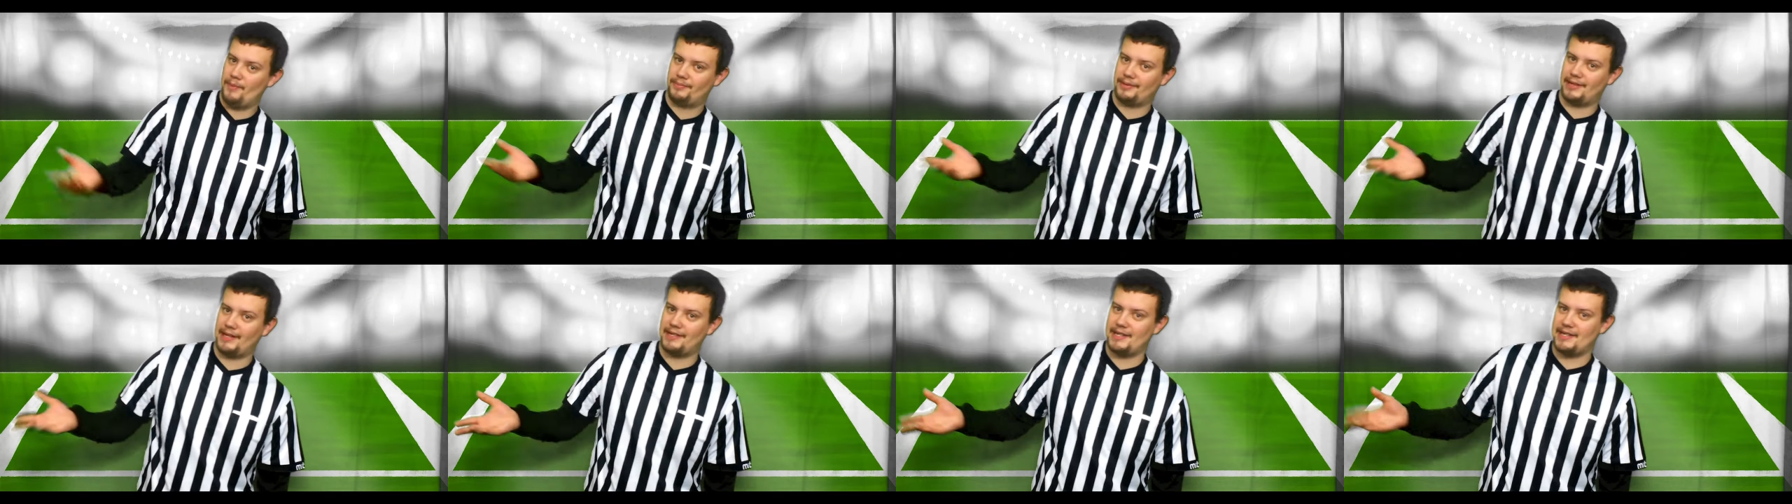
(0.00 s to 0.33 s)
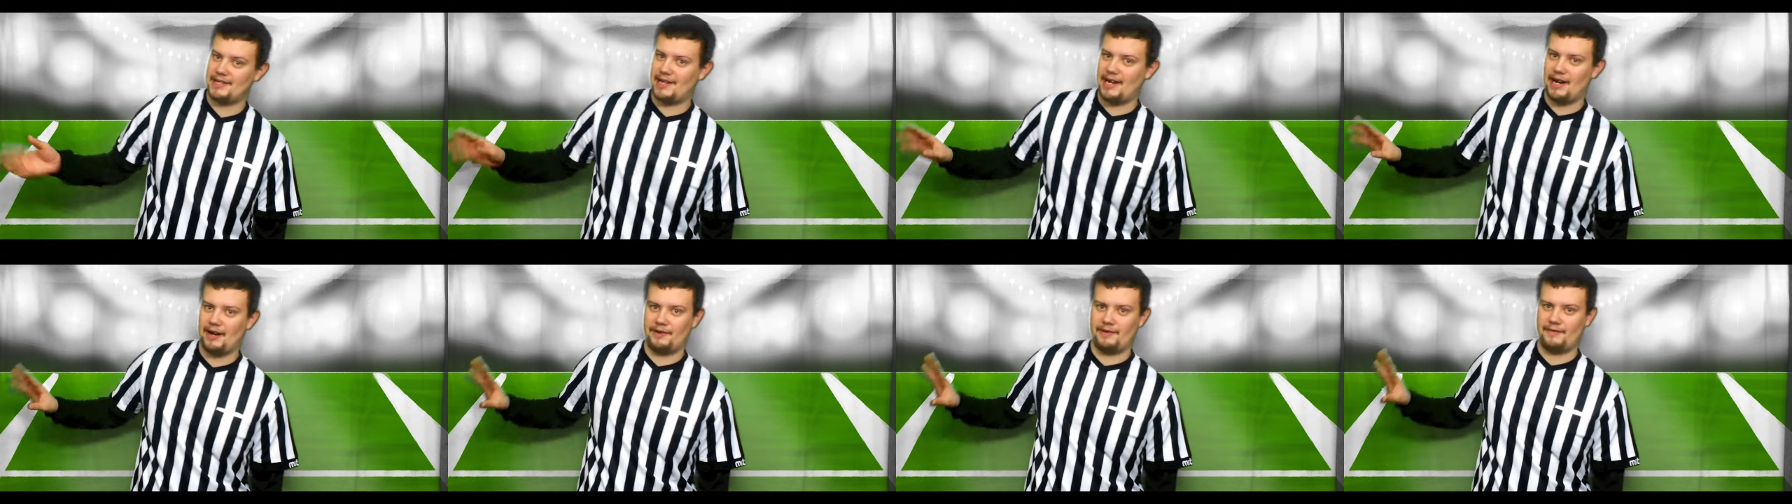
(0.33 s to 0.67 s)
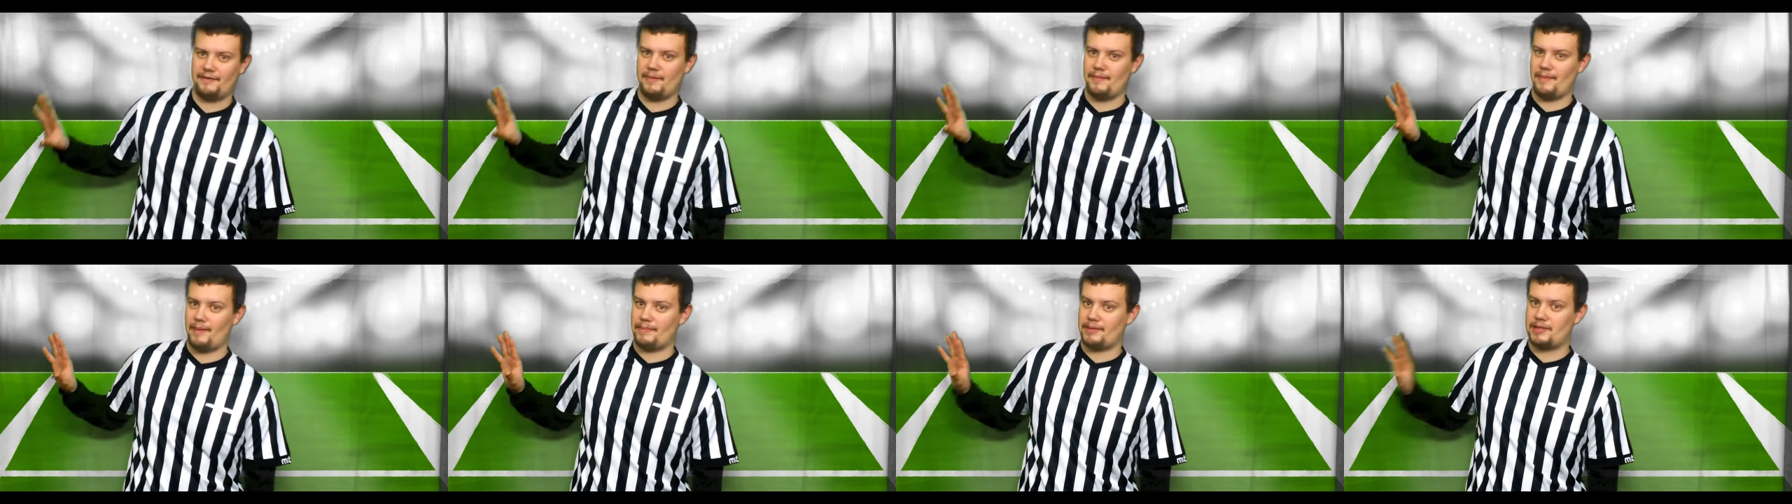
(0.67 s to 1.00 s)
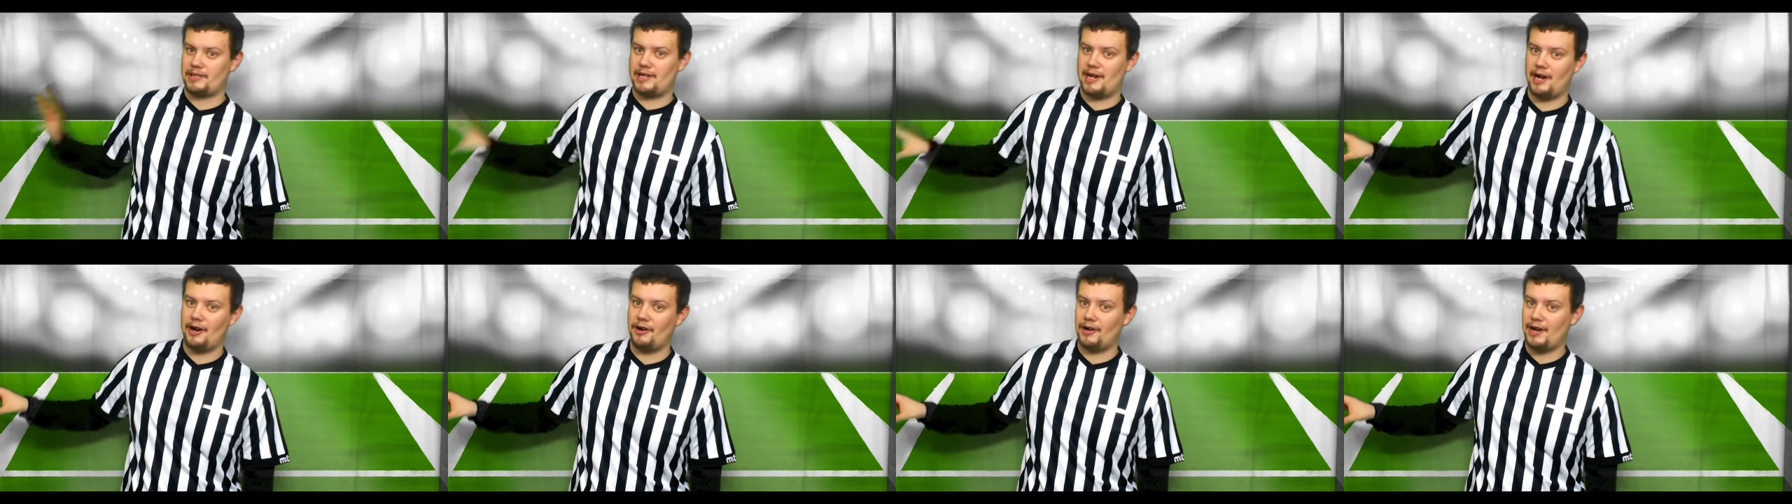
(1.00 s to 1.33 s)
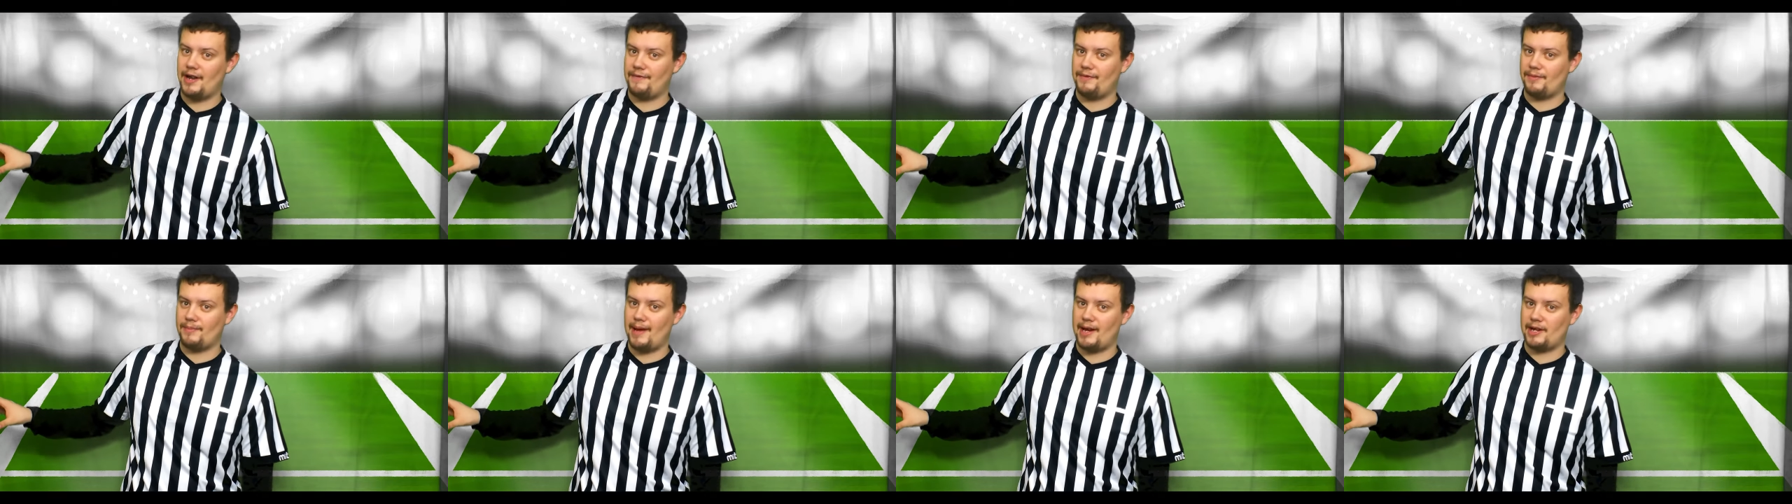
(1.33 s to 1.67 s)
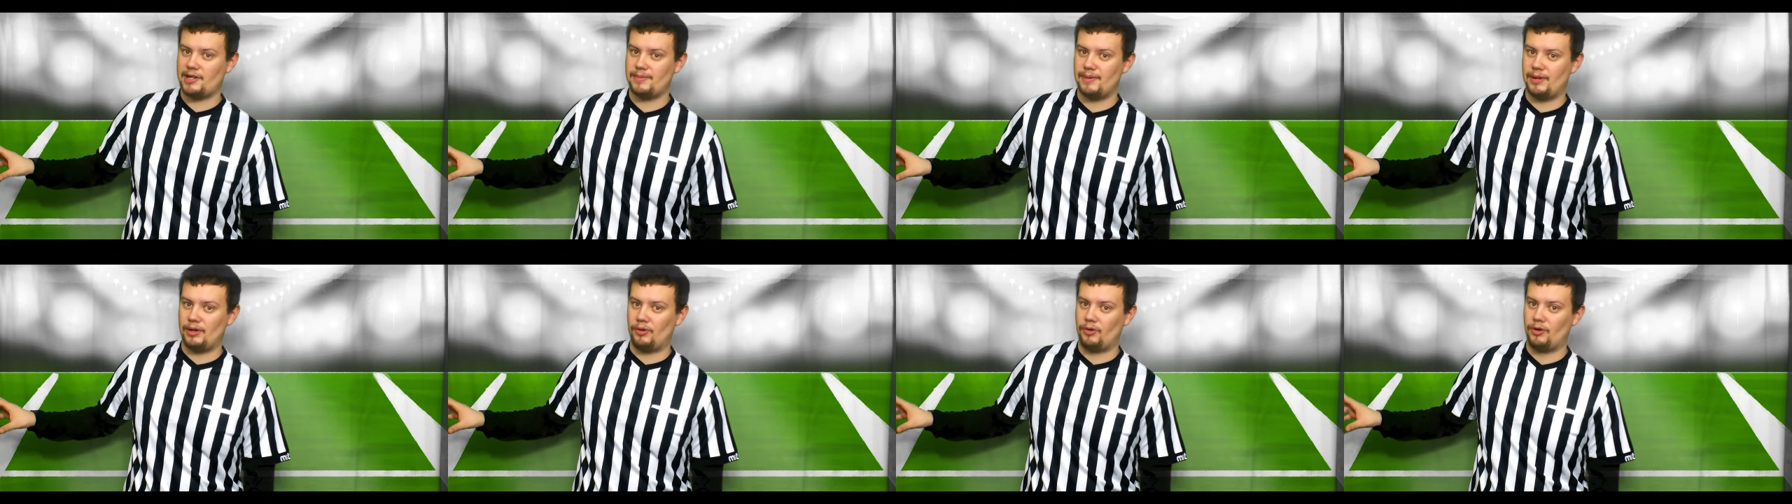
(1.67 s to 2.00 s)
brought this character from obscurity from
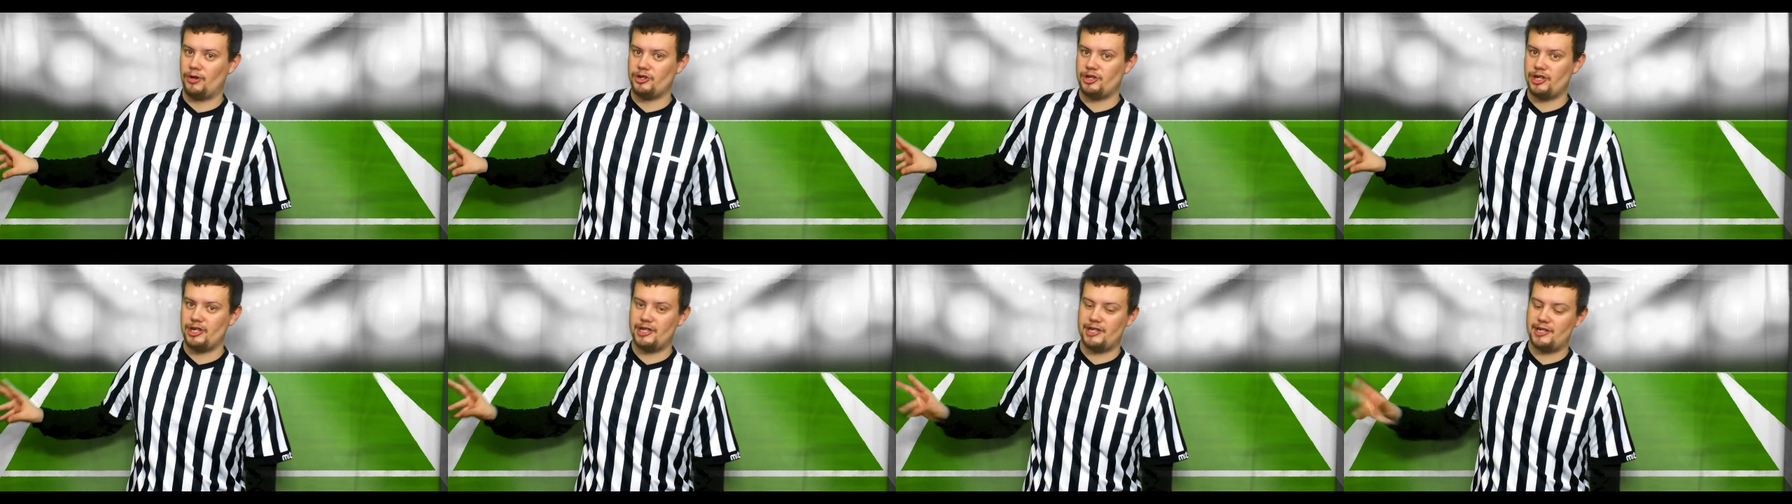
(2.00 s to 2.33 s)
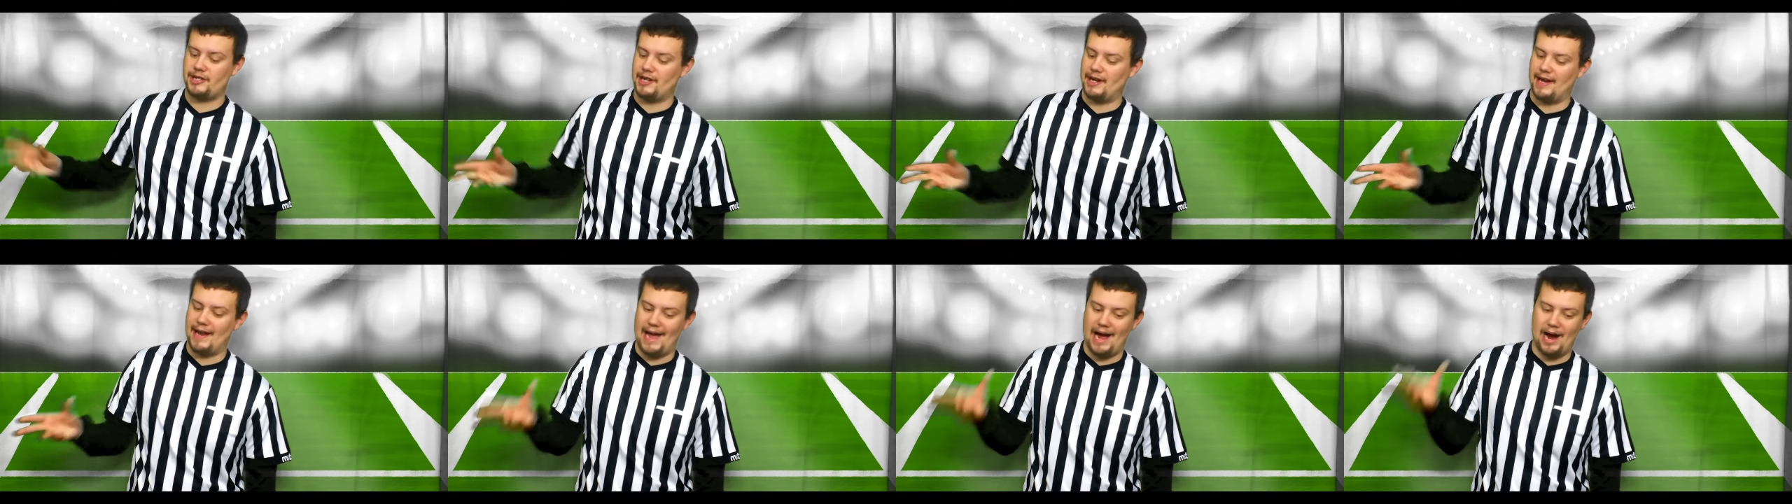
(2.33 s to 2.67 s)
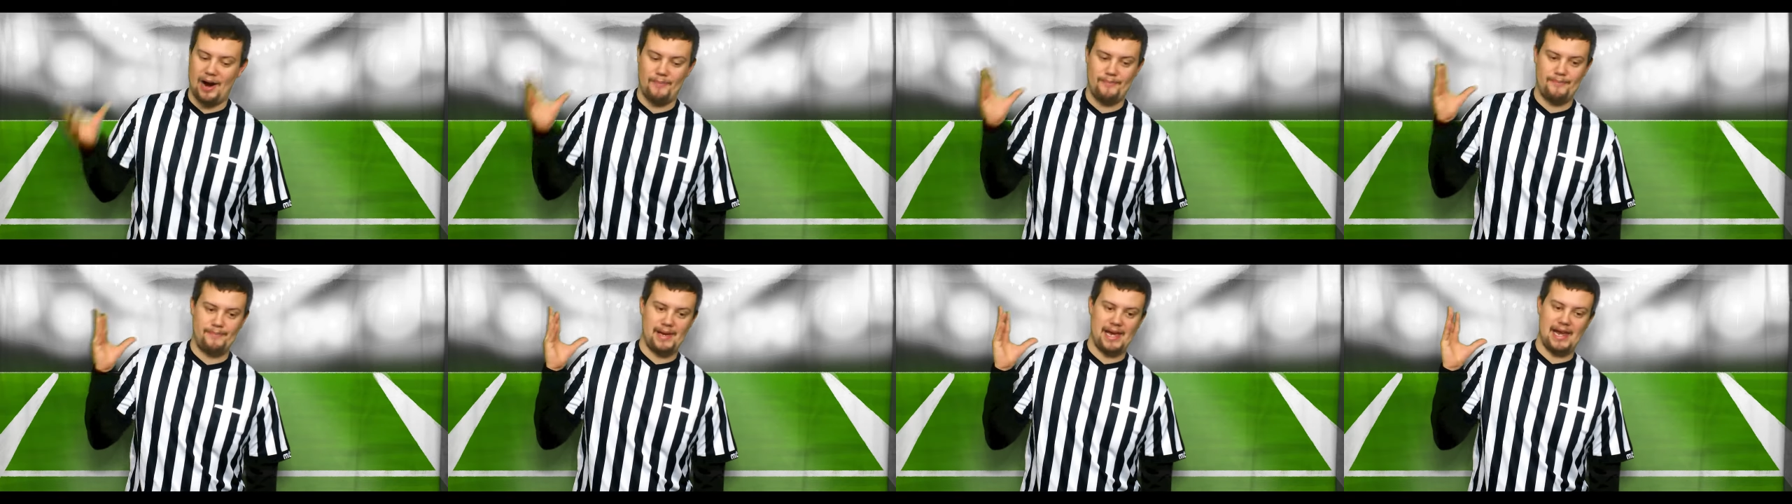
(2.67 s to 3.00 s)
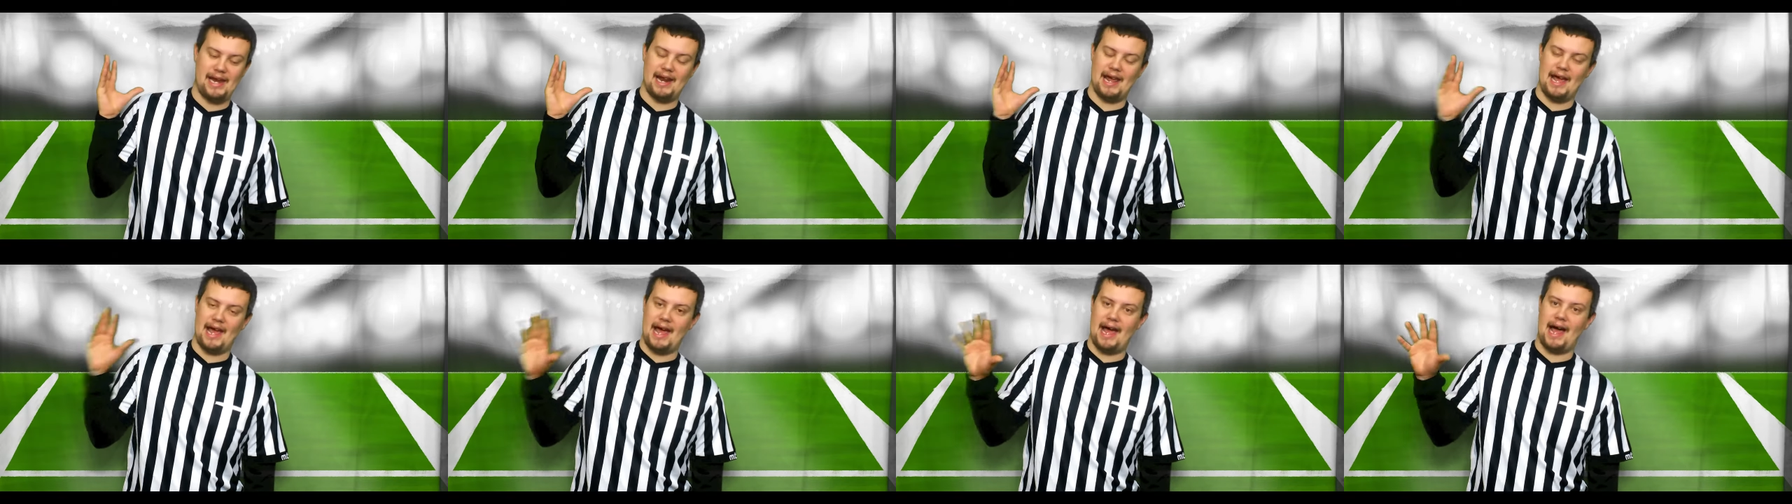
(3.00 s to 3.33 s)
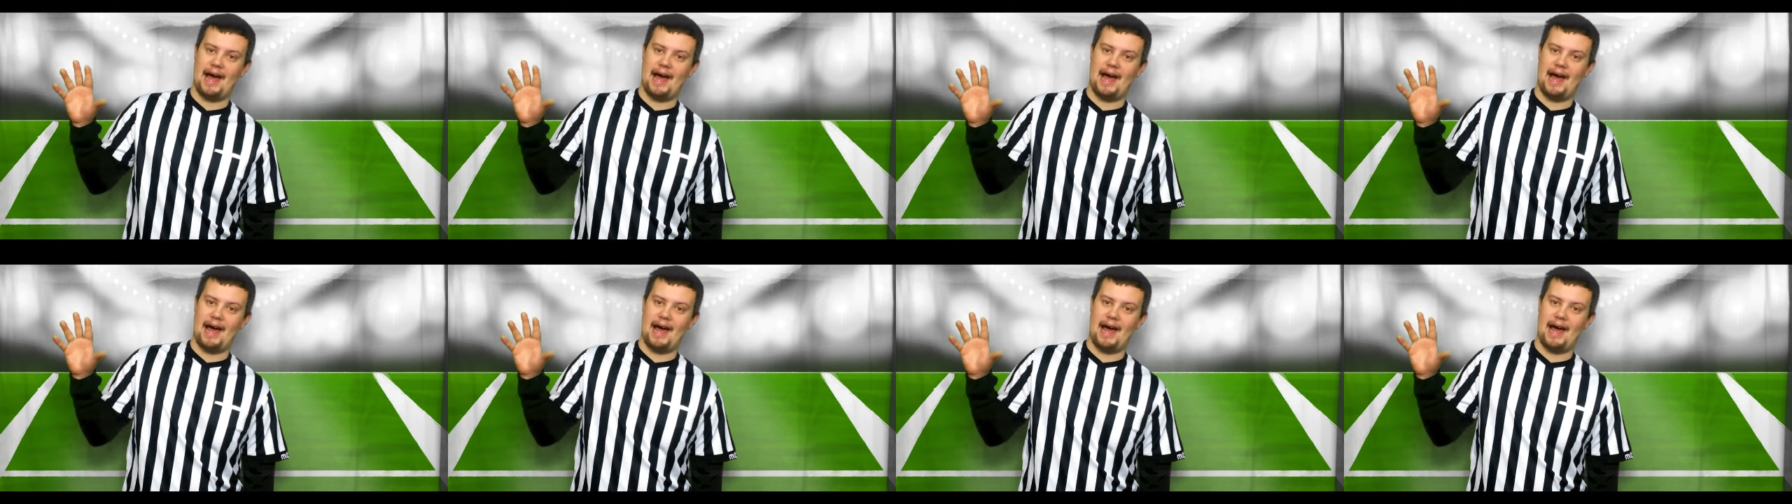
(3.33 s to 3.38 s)
X-Men Origins to now being